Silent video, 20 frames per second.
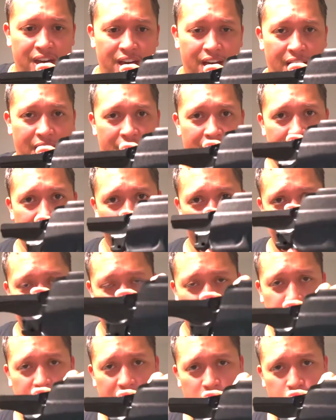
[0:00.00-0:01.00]
in
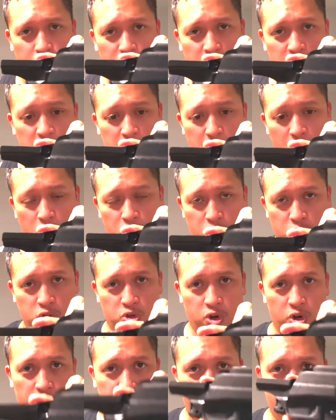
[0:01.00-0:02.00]
case you guys want to do some holster
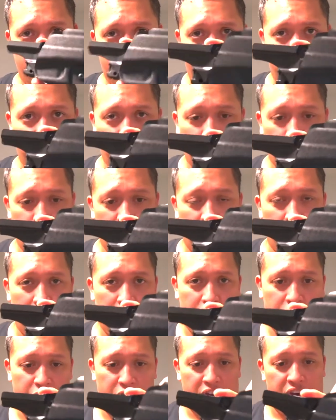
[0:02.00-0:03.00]
drills or if you actually run
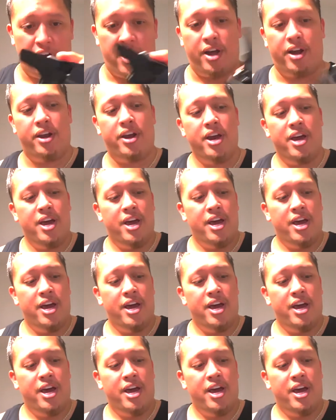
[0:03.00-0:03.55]
around with your gun.